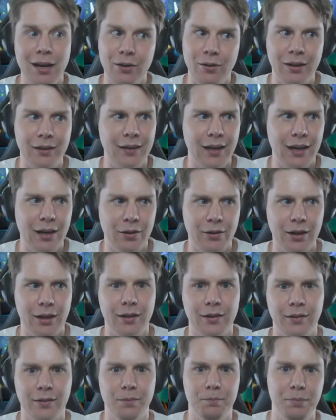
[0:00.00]

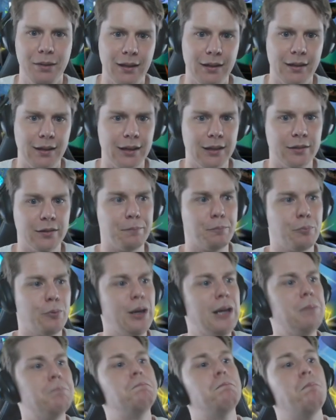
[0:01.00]
Altaria's ability to
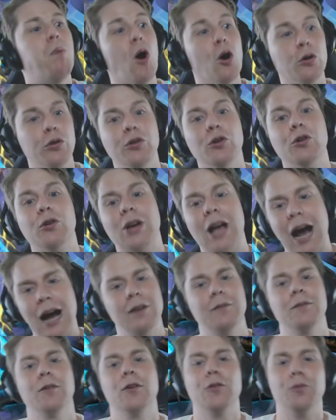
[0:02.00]
bring both your
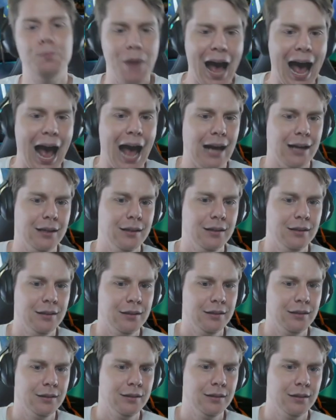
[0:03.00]
Gardevoirs back.
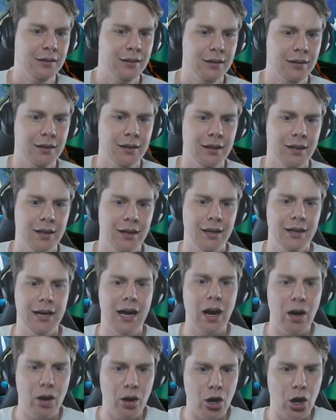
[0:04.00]

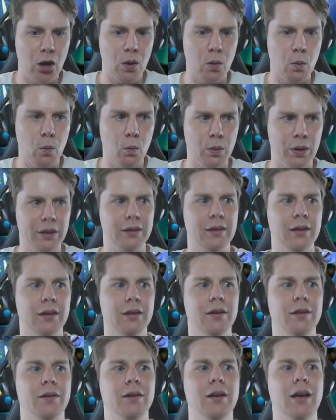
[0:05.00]
Now, with
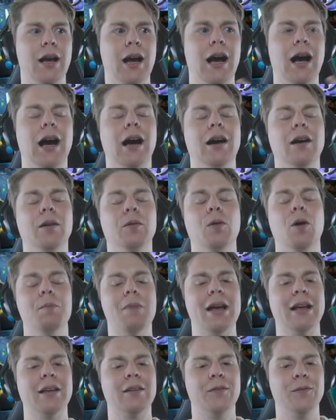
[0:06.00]
what
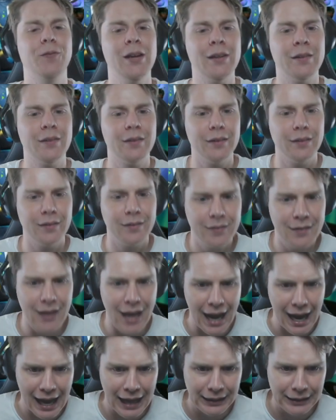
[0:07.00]
makes Vixen's
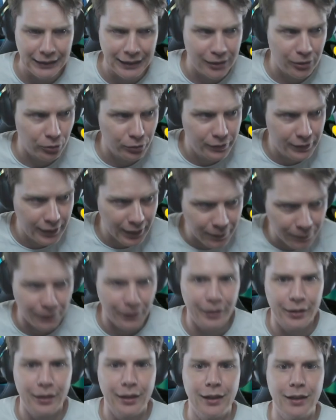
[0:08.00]
deck a little
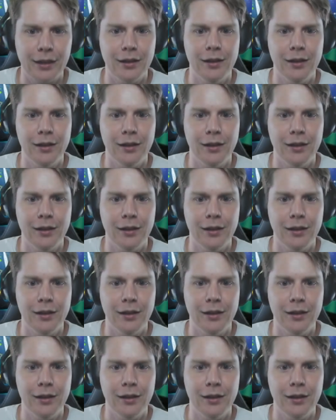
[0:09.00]
different than